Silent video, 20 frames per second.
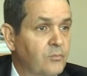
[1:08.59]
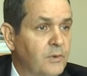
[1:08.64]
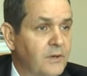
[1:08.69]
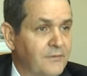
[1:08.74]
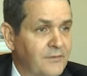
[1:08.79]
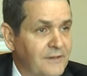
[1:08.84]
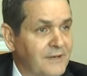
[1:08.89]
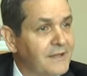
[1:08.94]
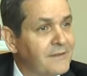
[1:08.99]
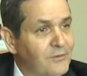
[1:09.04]
But
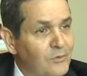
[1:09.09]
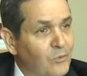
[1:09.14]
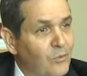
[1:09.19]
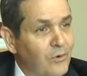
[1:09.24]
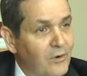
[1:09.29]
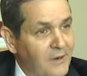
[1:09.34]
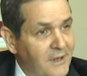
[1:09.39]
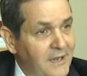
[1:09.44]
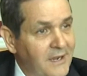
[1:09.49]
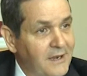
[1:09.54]
if you live and
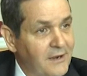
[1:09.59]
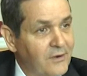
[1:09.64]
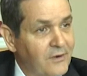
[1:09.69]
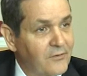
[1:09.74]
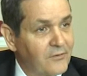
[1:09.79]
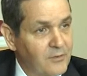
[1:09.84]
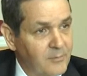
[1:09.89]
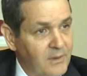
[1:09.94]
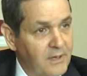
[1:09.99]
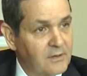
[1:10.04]
work here,
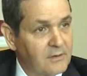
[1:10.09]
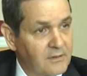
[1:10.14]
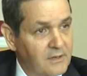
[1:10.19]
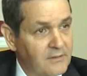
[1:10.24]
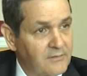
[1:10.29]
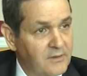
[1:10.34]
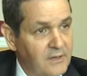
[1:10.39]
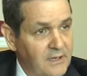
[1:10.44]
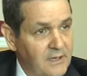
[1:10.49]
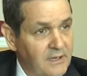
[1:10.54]
if you make your
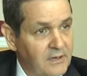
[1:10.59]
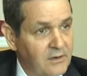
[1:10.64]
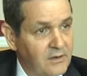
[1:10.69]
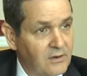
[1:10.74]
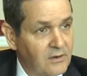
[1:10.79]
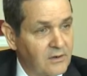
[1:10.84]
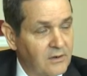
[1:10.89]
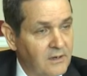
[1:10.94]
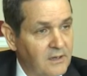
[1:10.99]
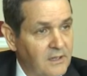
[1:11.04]
living
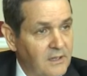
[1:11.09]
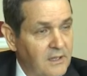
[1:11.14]
here,